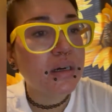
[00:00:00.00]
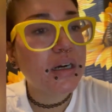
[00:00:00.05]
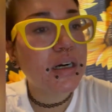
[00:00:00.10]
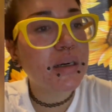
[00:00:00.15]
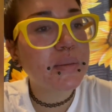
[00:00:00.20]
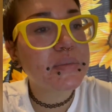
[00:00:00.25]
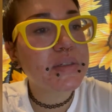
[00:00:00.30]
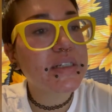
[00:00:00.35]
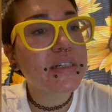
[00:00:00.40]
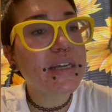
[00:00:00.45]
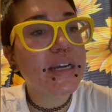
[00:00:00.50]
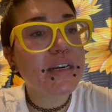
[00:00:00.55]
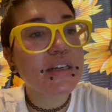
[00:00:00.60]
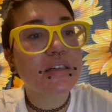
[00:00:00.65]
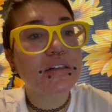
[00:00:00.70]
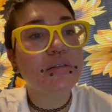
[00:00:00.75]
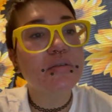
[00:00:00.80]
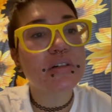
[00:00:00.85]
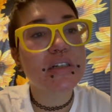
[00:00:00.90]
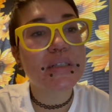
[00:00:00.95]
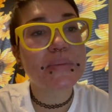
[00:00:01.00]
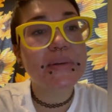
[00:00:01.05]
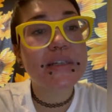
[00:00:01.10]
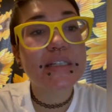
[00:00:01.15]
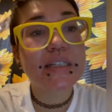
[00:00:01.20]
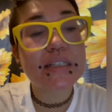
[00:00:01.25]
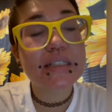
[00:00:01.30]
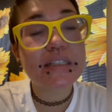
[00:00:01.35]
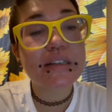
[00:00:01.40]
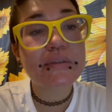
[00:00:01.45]
Genetic or
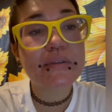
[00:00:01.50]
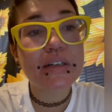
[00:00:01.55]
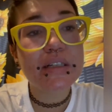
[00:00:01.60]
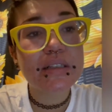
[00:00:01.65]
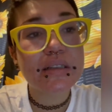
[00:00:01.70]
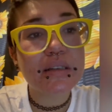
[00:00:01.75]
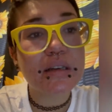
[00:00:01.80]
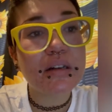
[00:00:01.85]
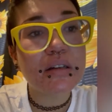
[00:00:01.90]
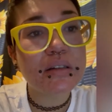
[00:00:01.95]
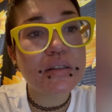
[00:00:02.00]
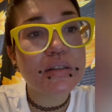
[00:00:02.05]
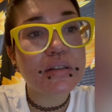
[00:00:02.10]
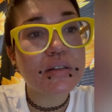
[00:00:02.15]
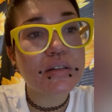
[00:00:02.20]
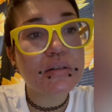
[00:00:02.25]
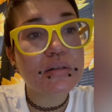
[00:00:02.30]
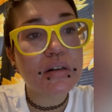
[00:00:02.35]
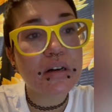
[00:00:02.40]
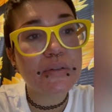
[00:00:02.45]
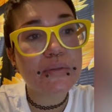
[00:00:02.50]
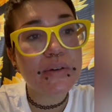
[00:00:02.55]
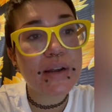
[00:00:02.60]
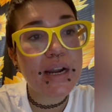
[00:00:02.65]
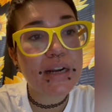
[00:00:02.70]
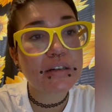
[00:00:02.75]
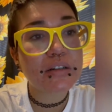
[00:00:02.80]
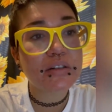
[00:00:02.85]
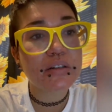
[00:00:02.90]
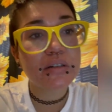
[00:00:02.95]
species difference also are
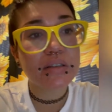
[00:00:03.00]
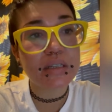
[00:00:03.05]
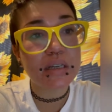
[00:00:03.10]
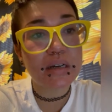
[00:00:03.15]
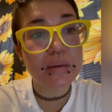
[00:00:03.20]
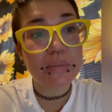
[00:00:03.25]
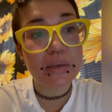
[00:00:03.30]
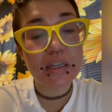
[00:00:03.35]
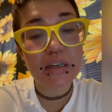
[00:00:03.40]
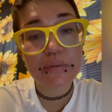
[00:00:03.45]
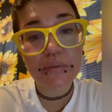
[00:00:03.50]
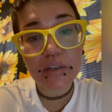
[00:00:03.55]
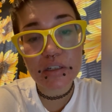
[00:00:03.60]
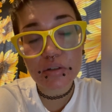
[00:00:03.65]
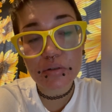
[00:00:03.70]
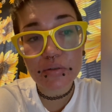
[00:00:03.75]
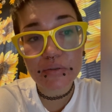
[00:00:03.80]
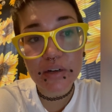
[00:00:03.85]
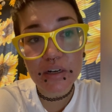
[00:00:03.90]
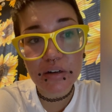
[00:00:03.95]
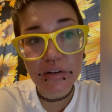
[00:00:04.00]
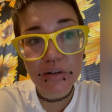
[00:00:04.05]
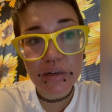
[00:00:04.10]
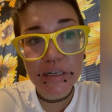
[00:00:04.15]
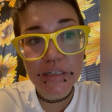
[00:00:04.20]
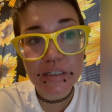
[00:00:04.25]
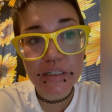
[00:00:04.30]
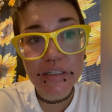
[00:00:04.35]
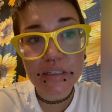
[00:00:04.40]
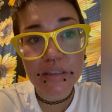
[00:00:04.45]
factors. Individual
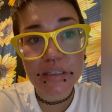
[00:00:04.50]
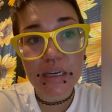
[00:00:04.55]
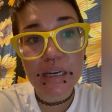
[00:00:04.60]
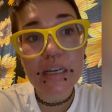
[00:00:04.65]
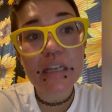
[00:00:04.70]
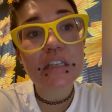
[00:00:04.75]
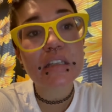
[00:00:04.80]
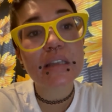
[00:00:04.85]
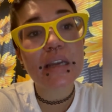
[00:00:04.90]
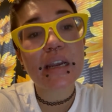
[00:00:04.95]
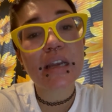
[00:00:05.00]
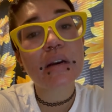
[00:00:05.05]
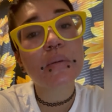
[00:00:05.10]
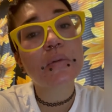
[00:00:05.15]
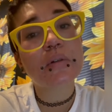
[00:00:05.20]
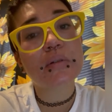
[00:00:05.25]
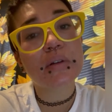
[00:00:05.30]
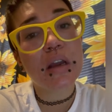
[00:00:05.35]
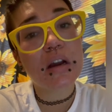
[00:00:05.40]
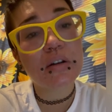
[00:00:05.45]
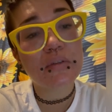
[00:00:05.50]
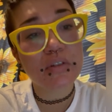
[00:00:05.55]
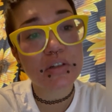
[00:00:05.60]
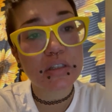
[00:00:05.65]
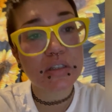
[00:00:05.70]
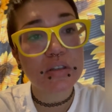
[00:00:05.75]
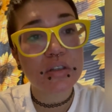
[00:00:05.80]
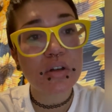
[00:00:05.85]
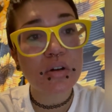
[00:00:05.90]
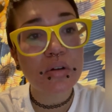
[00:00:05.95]
variation, the age of the animal, young
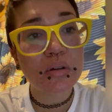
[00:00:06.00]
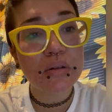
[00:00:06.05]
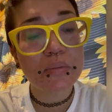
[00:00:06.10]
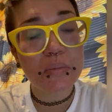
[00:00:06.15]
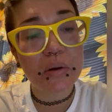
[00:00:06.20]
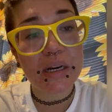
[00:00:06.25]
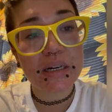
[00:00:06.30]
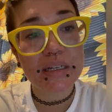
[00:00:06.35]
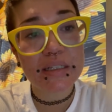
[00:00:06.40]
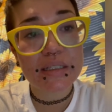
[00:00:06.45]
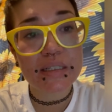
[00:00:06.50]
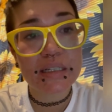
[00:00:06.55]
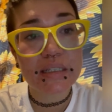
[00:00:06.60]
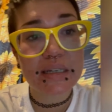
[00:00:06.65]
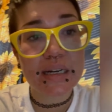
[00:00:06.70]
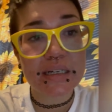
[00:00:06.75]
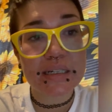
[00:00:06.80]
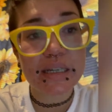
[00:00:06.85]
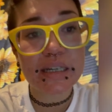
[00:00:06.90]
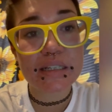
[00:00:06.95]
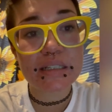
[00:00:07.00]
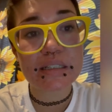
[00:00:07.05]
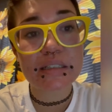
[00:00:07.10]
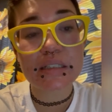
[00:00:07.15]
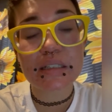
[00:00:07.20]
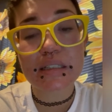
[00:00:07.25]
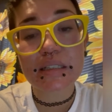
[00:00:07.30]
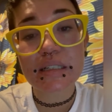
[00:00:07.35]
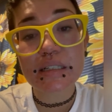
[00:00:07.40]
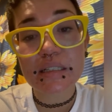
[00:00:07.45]
versus old, pregnancy, lactation,
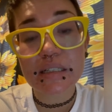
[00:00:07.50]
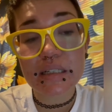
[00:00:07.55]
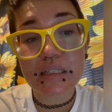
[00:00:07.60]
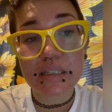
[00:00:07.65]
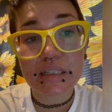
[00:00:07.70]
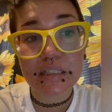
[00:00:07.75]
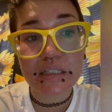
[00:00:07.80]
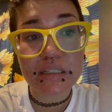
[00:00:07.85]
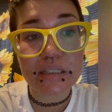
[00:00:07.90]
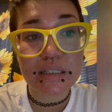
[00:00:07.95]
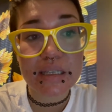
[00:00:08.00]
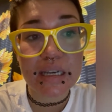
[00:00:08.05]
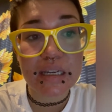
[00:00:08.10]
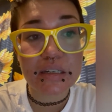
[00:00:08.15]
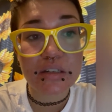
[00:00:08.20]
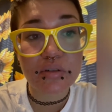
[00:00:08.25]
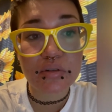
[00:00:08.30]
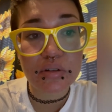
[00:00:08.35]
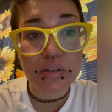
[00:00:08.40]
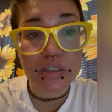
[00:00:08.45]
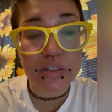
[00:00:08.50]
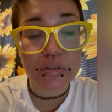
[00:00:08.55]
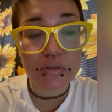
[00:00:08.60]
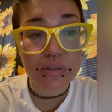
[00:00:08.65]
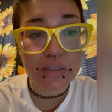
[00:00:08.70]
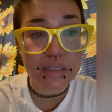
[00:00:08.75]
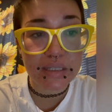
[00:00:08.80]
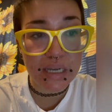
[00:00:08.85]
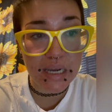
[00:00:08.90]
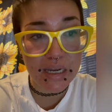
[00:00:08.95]
disease conditions, and nutritional
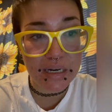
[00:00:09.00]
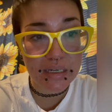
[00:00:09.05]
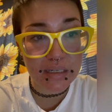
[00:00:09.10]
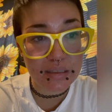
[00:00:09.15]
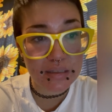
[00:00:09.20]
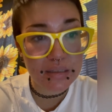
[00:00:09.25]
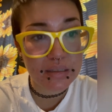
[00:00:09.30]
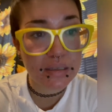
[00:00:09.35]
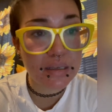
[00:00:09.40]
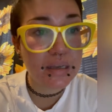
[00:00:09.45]
status.